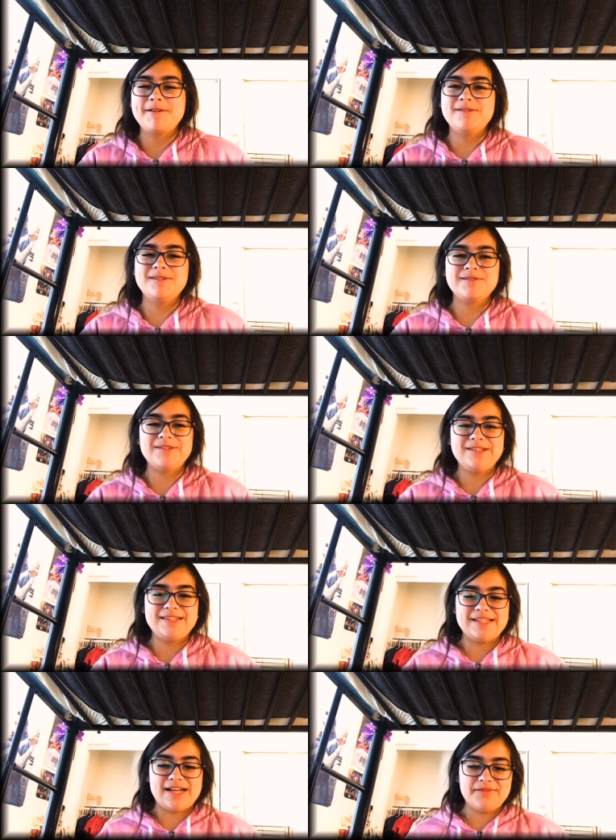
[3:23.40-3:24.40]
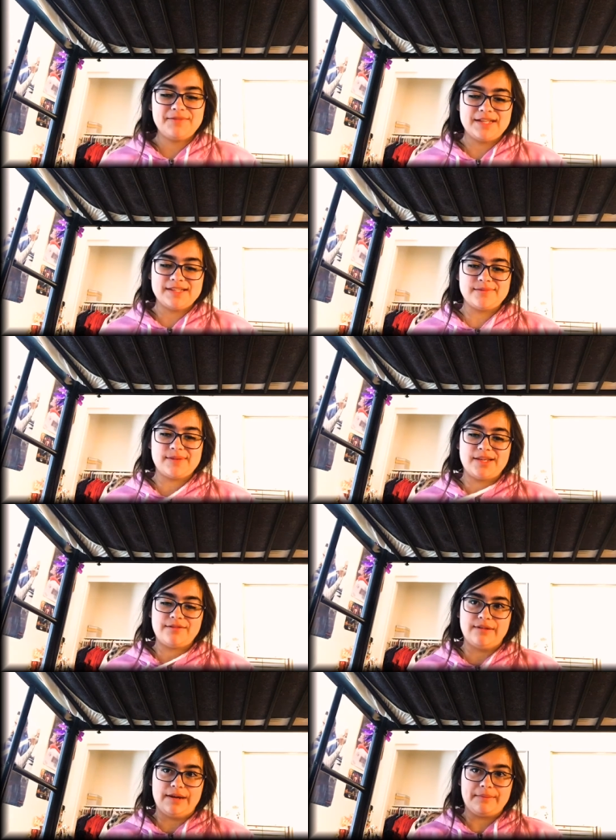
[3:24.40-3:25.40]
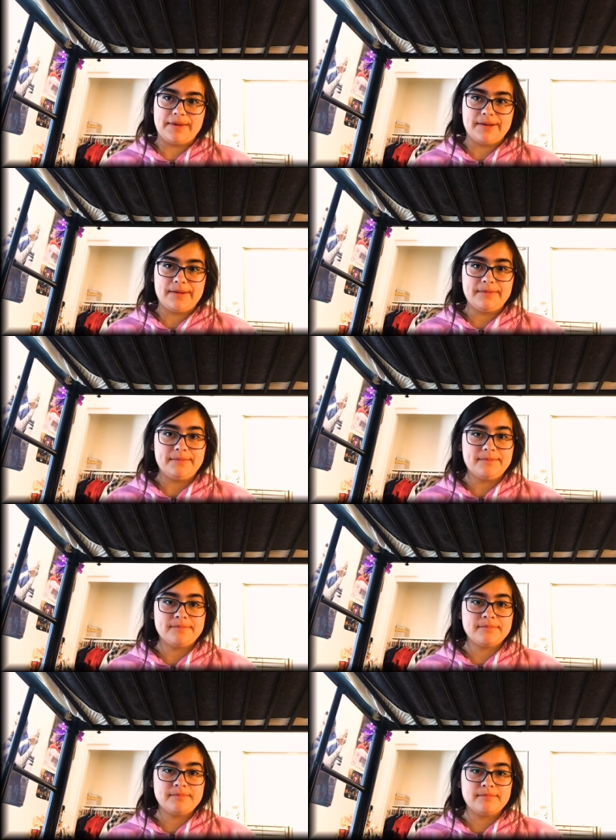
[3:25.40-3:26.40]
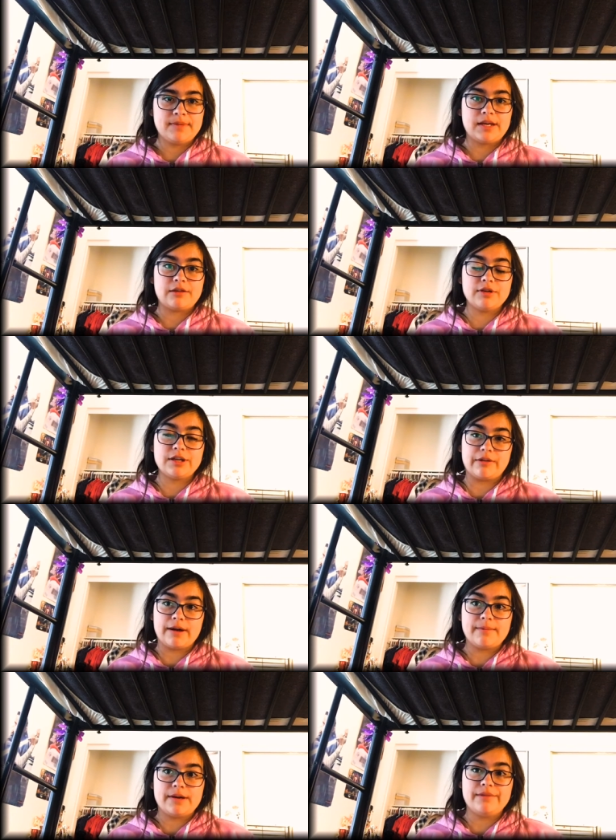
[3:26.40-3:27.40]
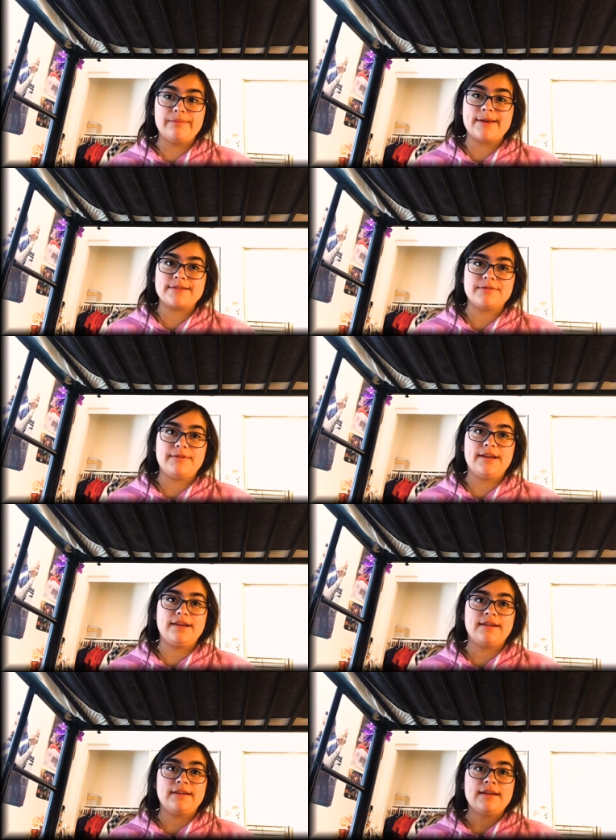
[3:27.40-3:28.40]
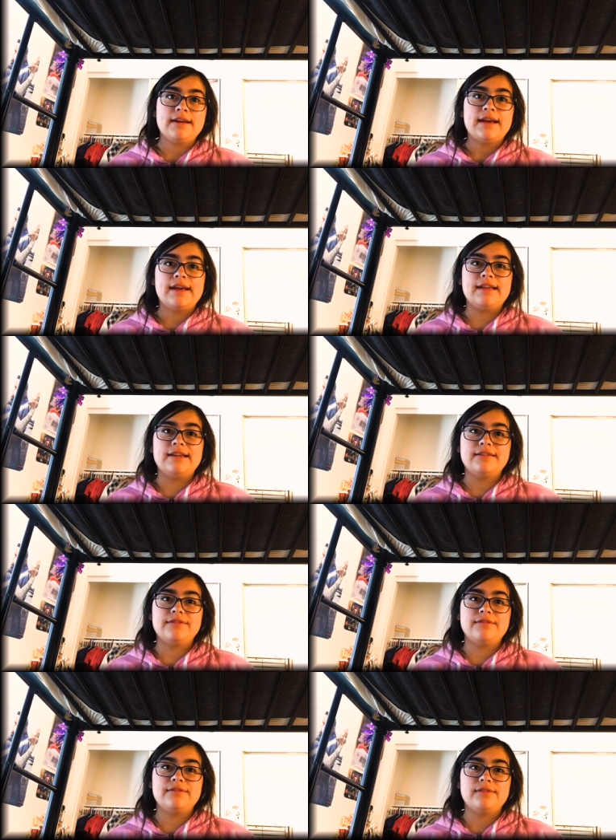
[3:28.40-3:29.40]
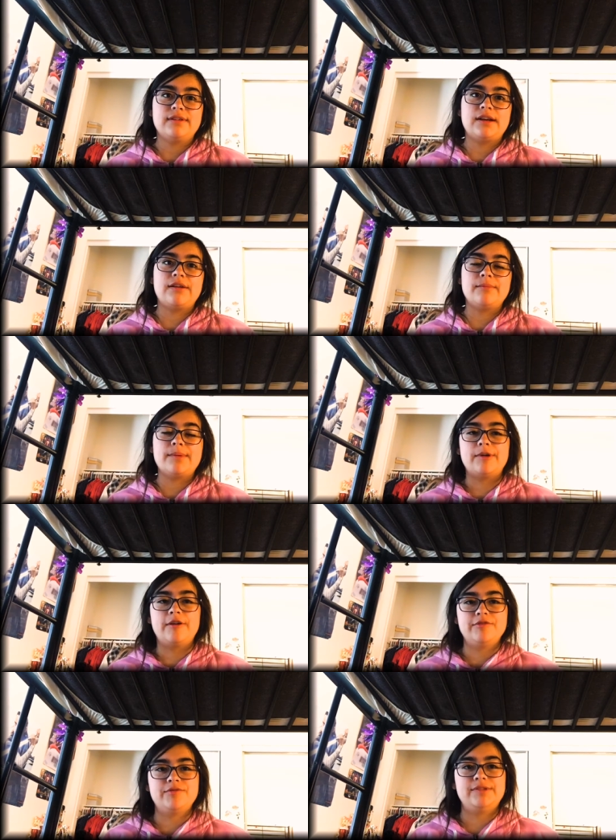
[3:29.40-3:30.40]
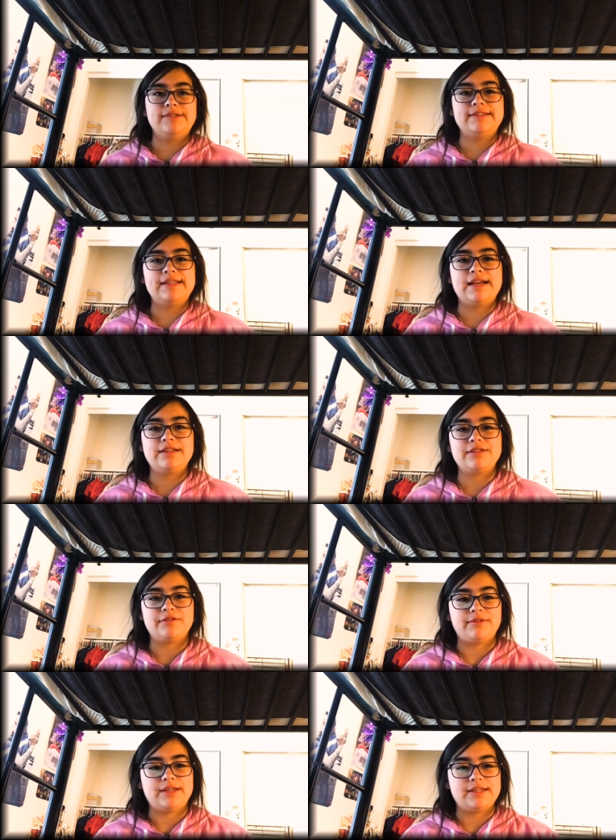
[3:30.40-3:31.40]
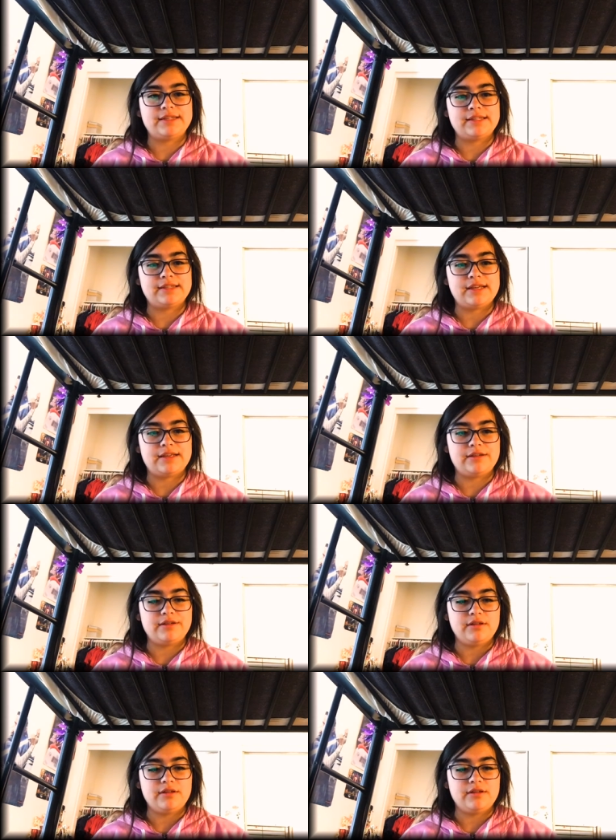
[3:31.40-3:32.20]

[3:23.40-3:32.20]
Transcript: It was really sad because my grandma, my great grandma, passed away, and it, and I remember I was really sad. So when it said that